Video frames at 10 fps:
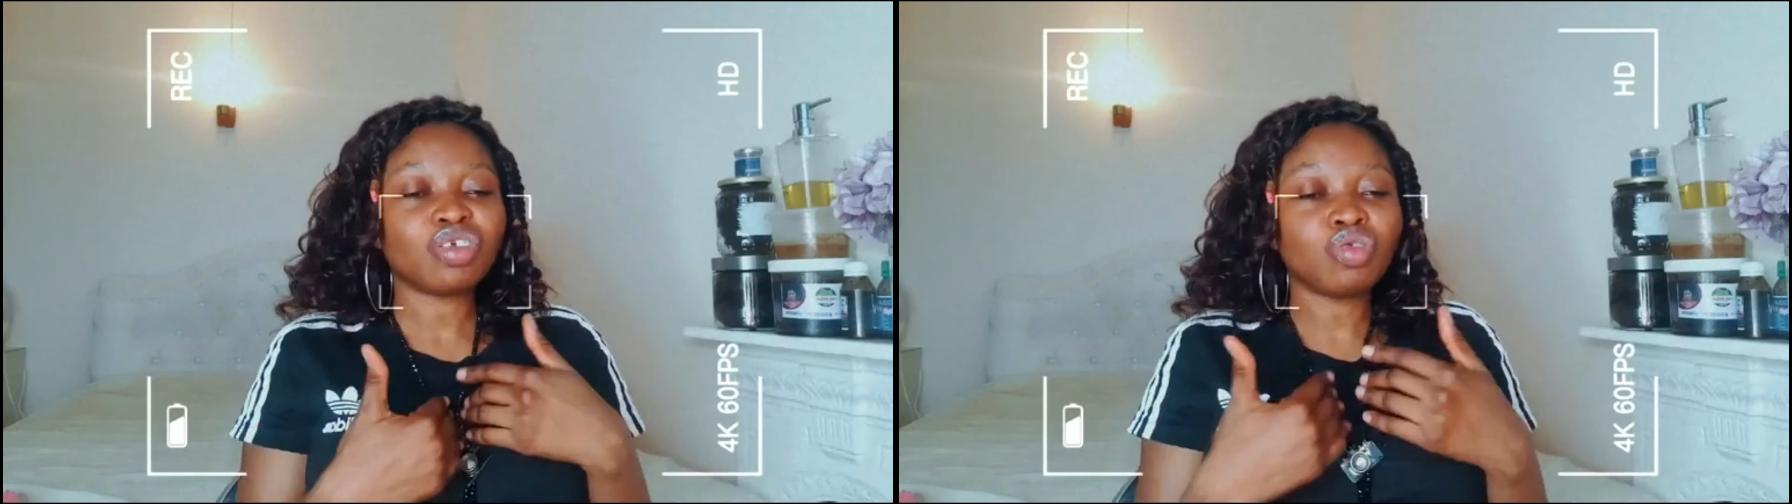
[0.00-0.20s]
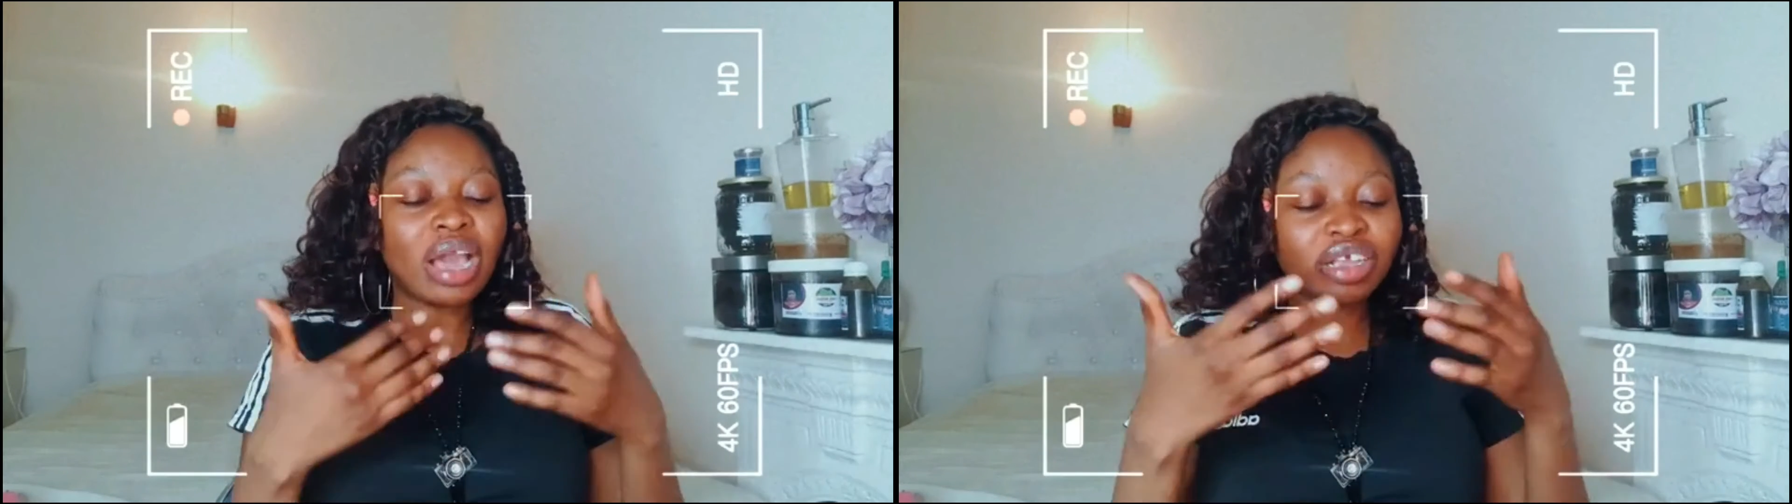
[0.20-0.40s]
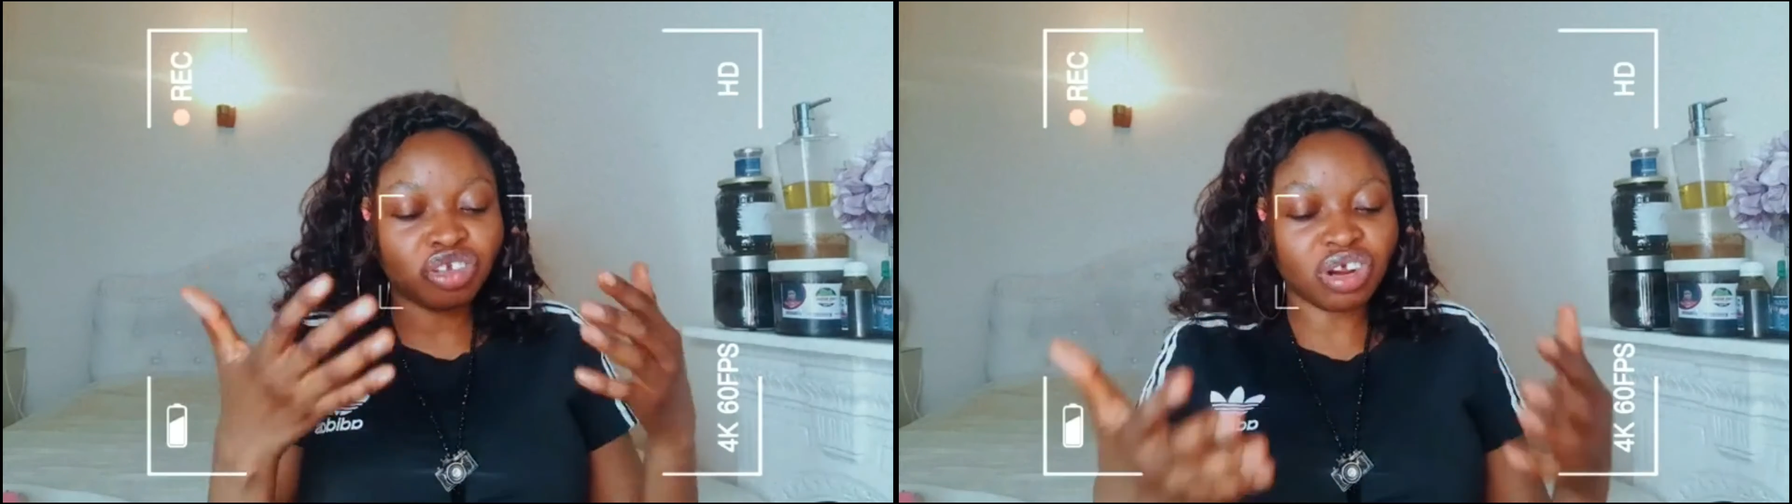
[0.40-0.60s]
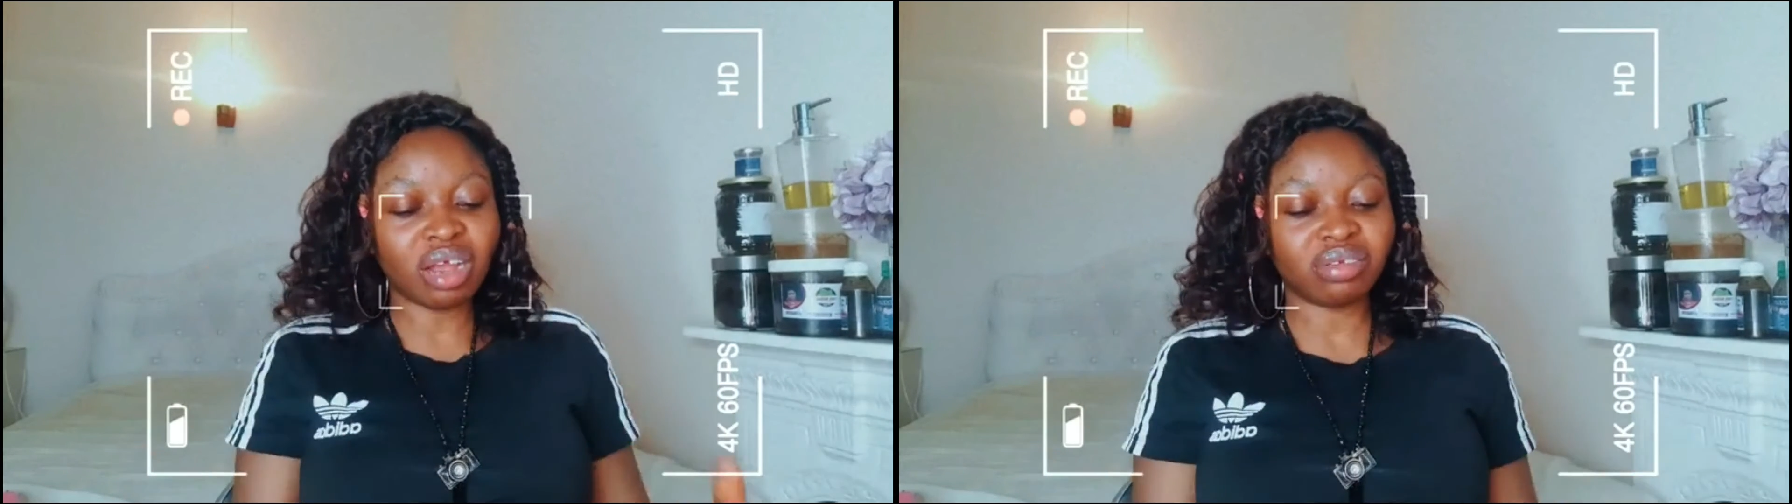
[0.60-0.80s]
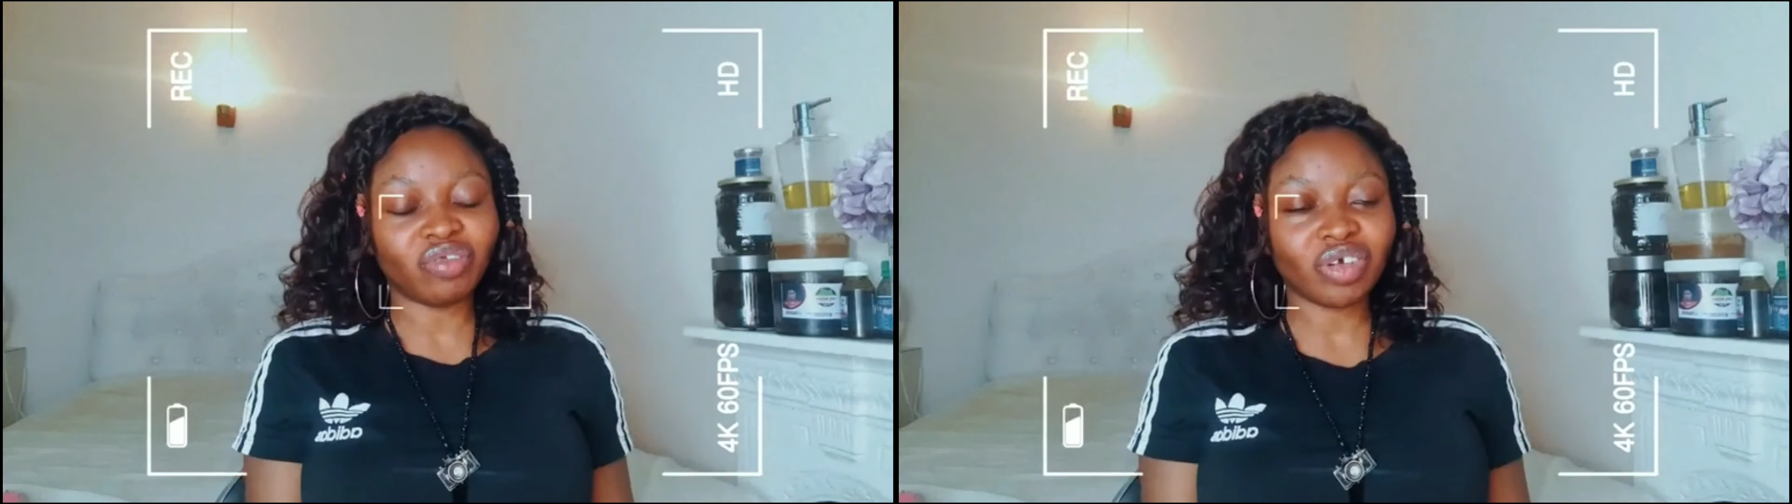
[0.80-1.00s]
you are in
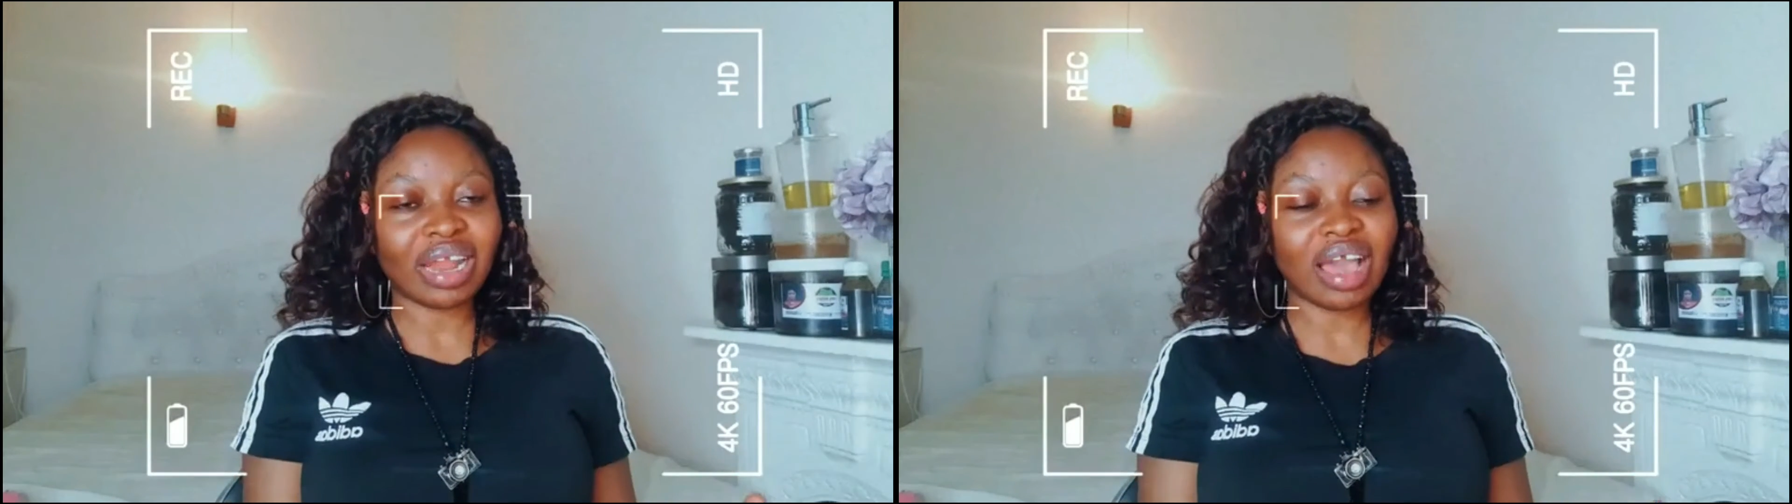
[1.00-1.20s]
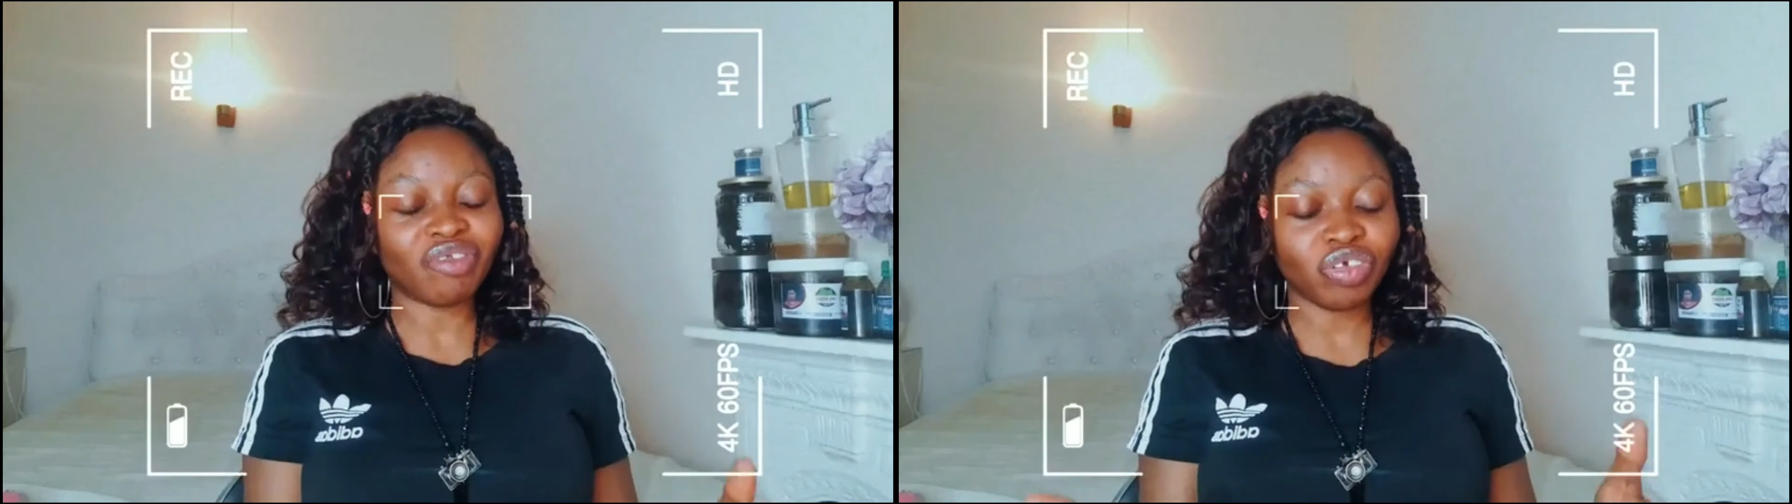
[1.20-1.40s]
charge of your life